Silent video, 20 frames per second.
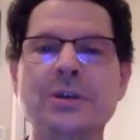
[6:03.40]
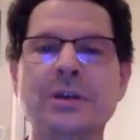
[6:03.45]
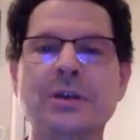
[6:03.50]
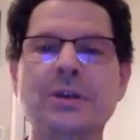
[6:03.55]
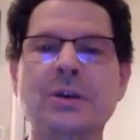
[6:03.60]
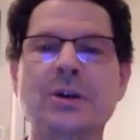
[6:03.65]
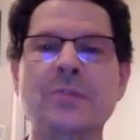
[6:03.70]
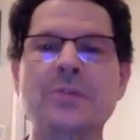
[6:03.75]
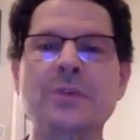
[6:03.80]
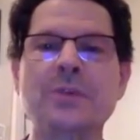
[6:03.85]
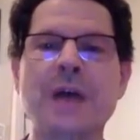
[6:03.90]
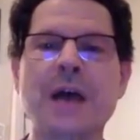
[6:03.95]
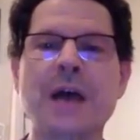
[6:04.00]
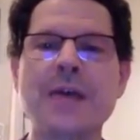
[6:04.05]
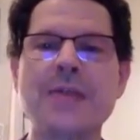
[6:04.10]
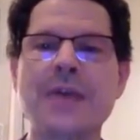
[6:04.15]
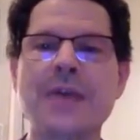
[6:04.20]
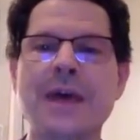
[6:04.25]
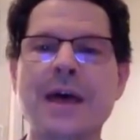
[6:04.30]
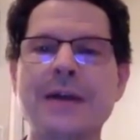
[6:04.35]
that go
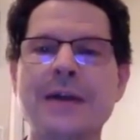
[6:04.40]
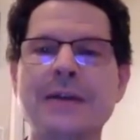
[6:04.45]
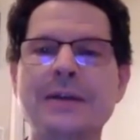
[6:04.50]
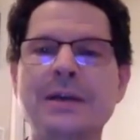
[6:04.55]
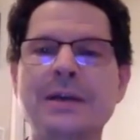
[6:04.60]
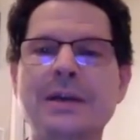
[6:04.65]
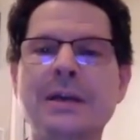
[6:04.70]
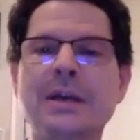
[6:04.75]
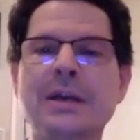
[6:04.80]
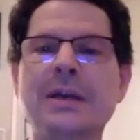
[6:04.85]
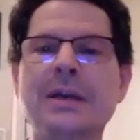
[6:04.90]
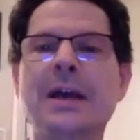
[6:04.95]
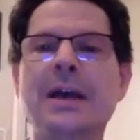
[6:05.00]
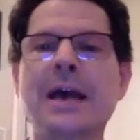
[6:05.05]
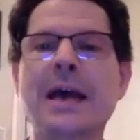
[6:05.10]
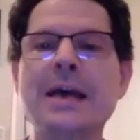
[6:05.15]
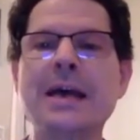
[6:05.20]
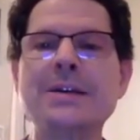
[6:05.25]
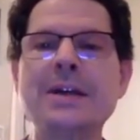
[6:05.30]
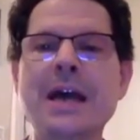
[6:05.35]
beyond that.
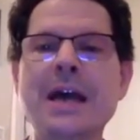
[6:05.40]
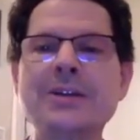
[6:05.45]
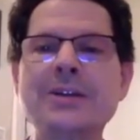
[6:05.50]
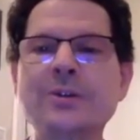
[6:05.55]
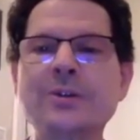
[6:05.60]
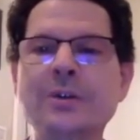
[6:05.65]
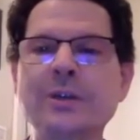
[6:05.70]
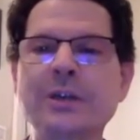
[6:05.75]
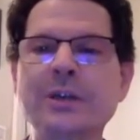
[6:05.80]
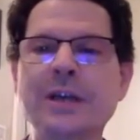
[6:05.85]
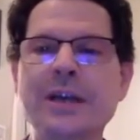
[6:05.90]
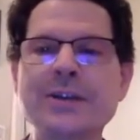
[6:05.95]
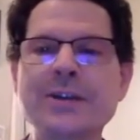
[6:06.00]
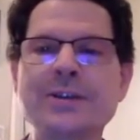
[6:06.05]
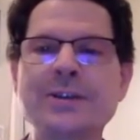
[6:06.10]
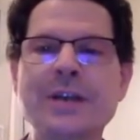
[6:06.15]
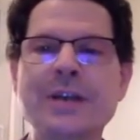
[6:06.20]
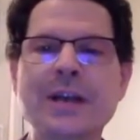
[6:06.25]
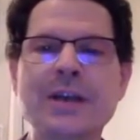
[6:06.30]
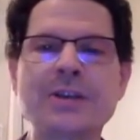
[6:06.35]
And as you can guess,
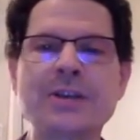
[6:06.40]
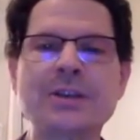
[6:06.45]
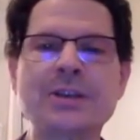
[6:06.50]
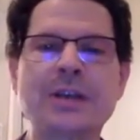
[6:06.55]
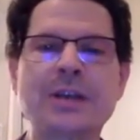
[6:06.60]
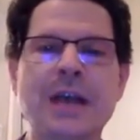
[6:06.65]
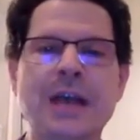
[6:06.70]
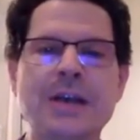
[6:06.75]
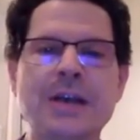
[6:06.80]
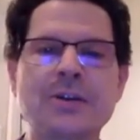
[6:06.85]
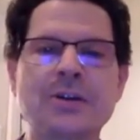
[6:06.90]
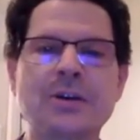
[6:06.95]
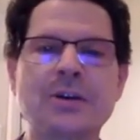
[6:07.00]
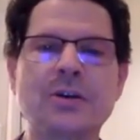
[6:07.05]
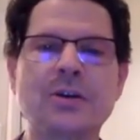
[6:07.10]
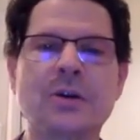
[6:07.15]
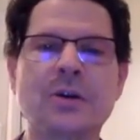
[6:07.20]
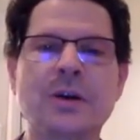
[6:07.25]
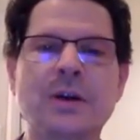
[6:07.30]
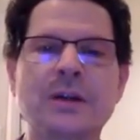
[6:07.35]
the next skandha
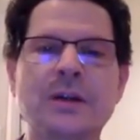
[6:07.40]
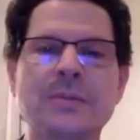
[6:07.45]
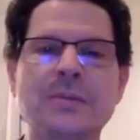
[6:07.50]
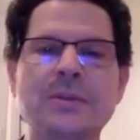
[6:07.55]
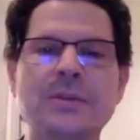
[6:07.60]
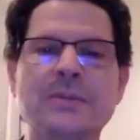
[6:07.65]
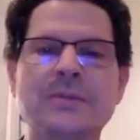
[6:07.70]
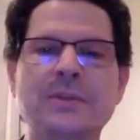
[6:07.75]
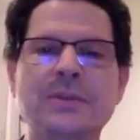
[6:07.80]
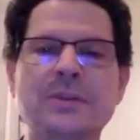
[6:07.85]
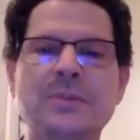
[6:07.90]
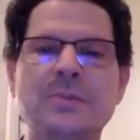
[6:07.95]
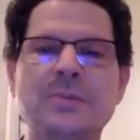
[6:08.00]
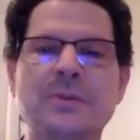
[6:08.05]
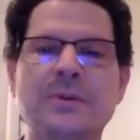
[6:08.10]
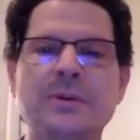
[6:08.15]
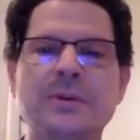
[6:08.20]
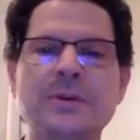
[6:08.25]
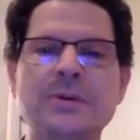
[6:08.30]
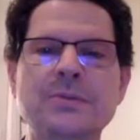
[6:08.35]
or element of
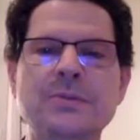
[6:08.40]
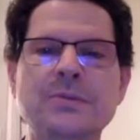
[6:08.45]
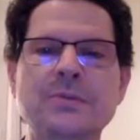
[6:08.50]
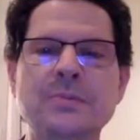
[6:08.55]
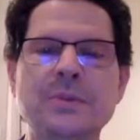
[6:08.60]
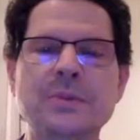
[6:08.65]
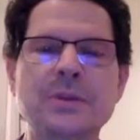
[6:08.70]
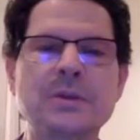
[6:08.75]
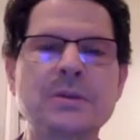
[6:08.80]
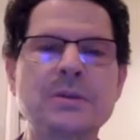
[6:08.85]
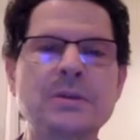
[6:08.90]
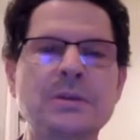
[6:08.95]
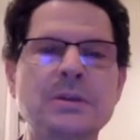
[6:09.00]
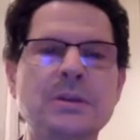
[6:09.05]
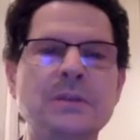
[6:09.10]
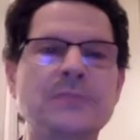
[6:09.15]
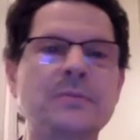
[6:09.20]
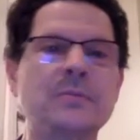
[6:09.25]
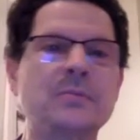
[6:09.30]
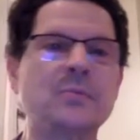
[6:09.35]
experience will be
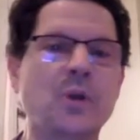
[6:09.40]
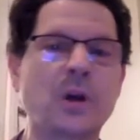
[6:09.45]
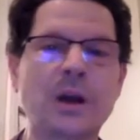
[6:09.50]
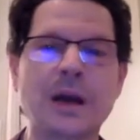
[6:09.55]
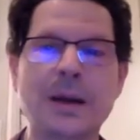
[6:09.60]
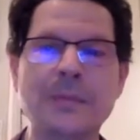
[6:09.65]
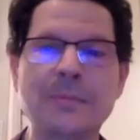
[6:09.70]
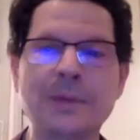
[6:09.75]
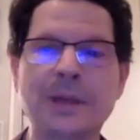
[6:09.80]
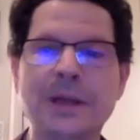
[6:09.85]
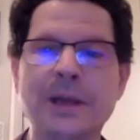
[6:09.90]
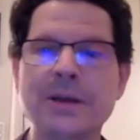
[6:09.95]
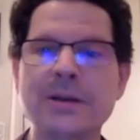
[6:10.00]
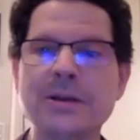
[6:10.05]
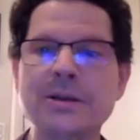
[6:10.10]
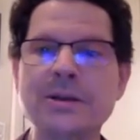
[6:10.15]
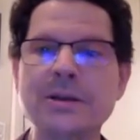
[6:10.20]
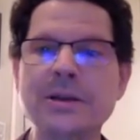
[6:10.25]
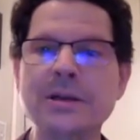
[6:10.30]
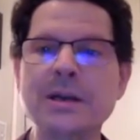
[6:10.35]
even more
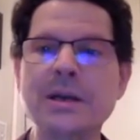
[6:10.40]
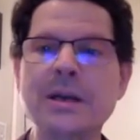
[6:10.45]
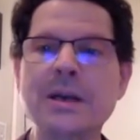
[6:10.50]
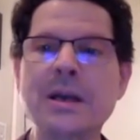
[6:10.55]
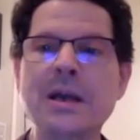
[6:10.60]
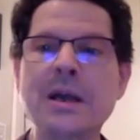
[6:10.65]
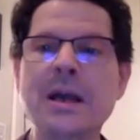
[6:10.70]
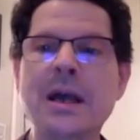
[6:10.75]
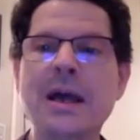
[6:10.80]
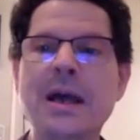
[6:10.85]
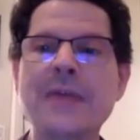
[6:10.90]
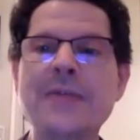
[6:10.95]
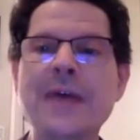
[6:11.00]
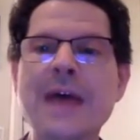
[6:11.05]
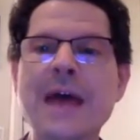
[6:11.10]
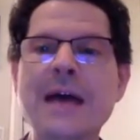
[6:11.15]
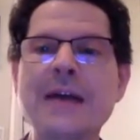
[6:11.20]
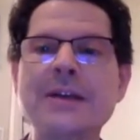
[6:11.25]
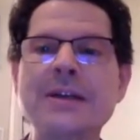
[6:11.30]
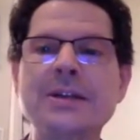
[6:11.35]
complicated, and
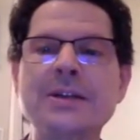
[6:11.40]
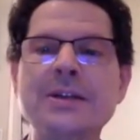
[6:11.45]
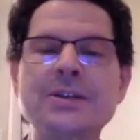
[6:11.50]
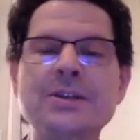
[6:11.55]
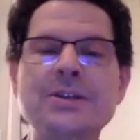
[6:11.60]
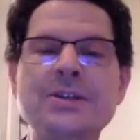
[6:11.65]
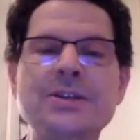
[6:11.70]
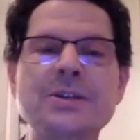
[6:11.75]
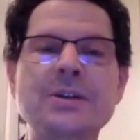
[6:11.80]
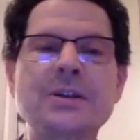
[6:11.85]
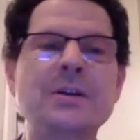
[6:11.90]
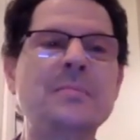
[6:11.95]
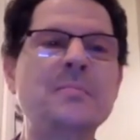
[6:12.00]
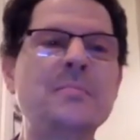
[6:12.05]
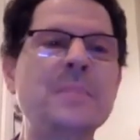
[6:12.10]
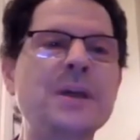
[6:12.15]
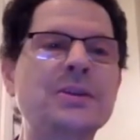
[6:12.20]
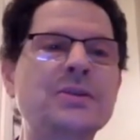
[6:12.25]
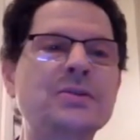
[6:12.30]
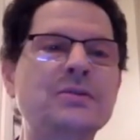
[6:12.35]
that is
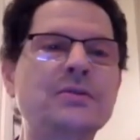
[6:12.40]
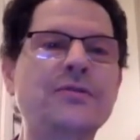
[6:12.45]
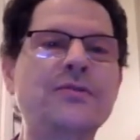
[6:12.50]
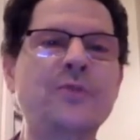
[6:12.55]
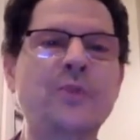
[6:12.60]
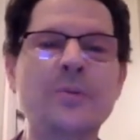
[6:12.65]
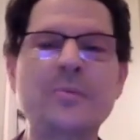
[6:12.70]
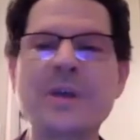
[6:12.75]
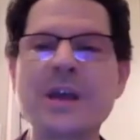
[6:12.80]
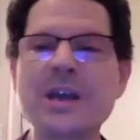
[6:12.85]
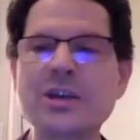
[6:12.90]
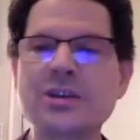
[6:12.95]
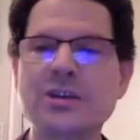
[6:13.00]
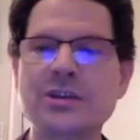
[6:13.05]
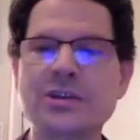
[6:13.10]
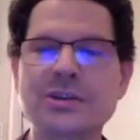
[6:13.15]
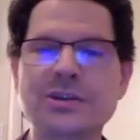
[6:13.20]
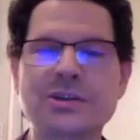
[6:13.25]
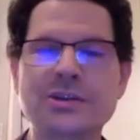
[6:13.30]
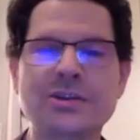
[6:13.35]
mental
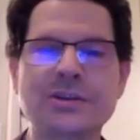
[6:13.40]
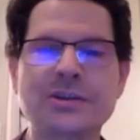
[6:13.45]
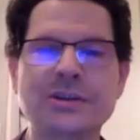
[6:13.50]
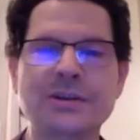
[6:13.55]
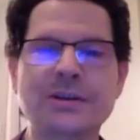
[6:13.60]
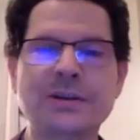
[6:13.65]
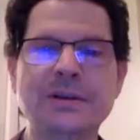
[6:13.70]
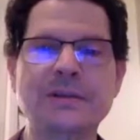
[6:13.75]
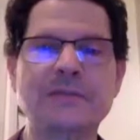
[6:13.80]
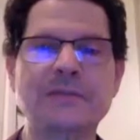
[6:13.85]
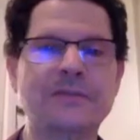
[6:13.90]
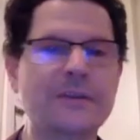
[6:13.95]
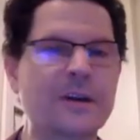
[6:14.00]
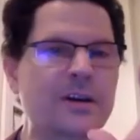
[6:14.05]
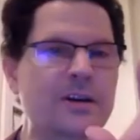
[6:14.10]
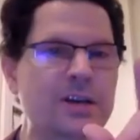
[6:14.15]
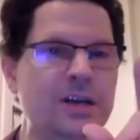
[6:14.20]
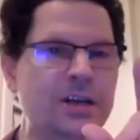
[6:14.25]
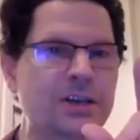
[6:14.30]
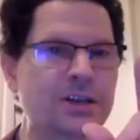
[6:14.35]
formations.
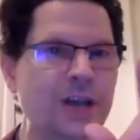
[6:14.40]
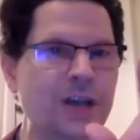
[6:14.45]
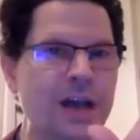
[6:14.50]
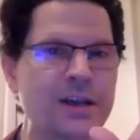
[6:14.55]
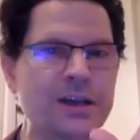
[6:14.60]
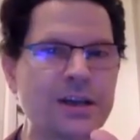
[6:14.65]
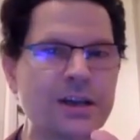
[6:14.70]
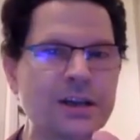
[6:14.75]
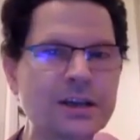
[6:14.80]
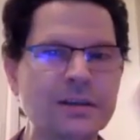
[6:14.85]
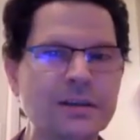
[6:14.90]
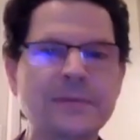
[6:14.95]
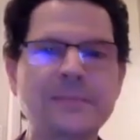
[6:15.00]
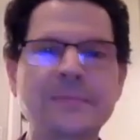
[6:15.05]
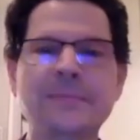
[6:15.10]
Very exciting,